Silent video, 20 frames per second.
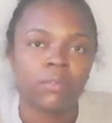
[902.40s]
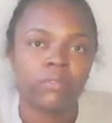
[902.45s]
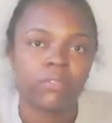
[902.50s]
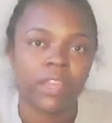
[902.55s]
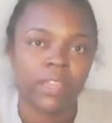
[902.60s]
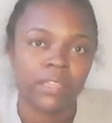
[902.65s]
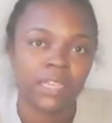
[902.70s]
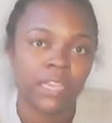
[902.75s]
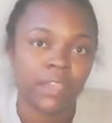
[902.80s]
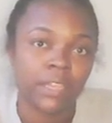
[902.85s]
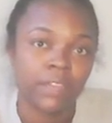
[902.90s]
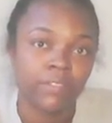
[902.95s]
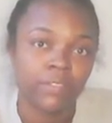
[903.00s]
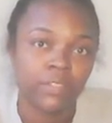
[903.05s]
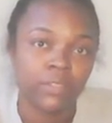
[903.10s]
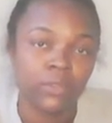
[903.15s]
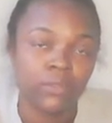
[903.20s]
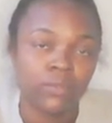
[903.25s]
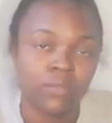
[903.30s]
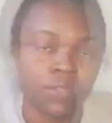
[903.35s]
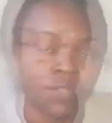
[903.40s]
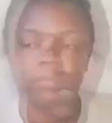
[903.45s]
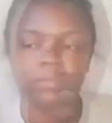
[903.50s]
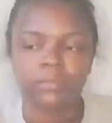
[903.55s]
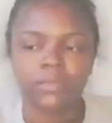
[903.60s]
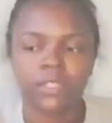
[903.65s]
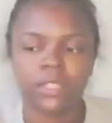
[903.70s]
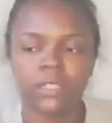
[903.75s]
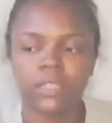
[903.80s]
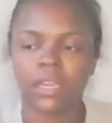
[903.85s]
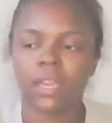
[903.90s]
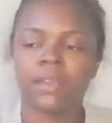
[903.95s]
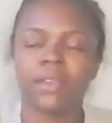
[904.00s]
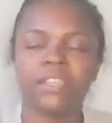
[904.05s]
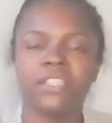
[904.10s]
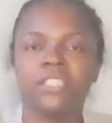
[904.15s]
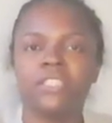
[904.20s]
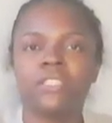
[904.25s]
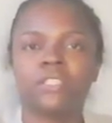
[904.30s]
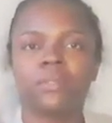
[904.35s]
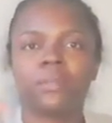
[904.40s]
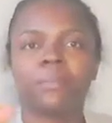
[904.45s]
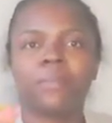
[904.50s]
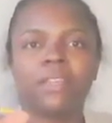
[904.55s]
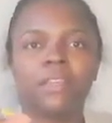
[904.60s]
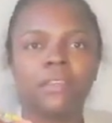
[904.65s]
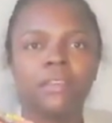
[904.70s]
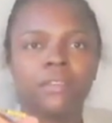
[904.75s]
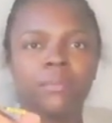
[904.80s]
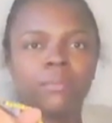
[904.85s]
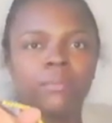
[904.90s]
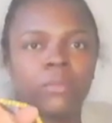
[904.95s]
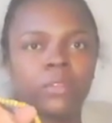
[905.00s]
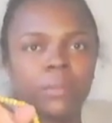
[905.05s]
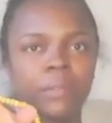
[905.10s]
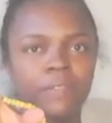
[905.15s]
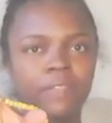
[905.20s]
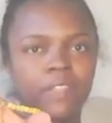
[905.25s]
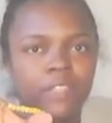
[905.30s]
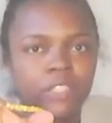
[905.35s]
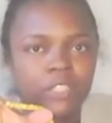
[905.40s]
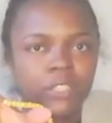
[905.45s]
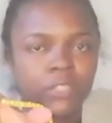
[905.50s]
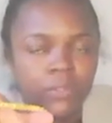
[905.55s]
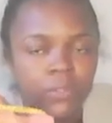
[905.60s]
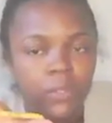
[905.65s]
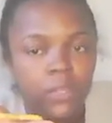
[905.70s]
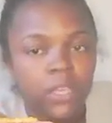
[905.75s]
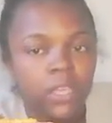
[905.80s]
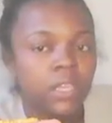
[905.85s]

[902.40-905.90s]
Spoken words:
right after you finish. It just will make it more professional.